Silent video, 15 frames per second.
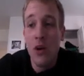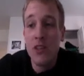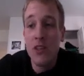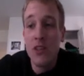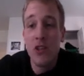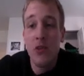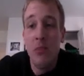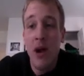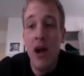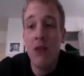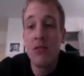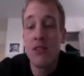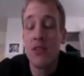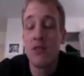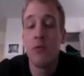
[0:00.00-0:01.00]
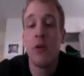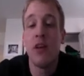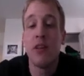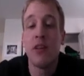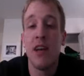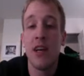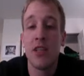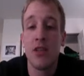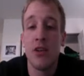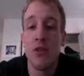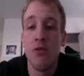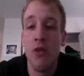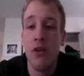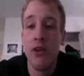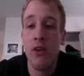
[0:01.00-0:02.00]
to 2 pounds this week is actually
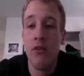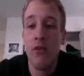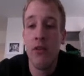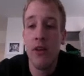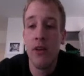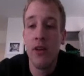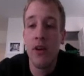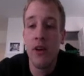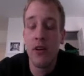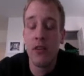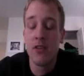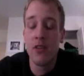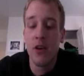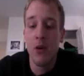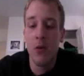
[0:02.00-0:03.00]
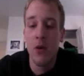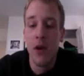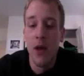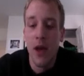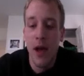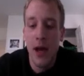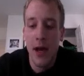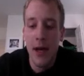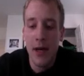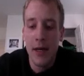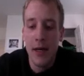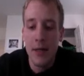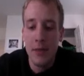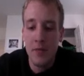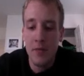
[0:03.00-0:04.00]
really, really good. So,
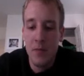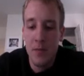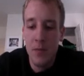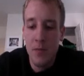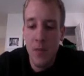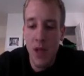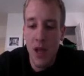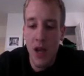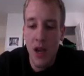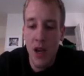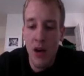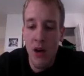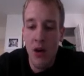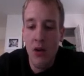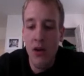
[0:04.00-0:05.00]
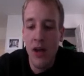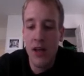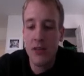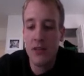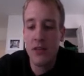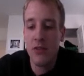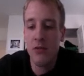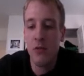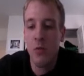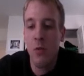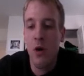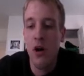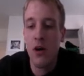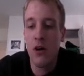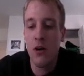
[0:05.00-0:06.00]
and all has to do with
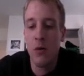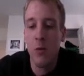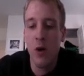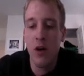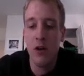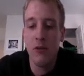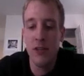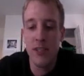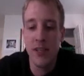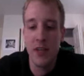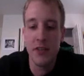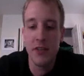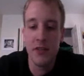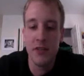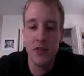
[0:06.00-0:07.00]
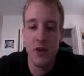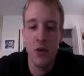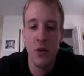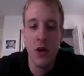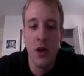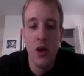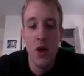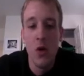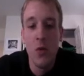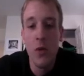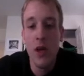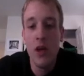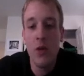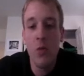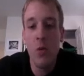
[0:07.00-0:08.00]
water and water retention. So
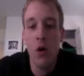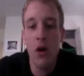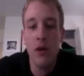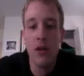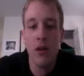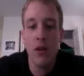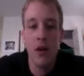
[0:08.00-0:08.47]
week one,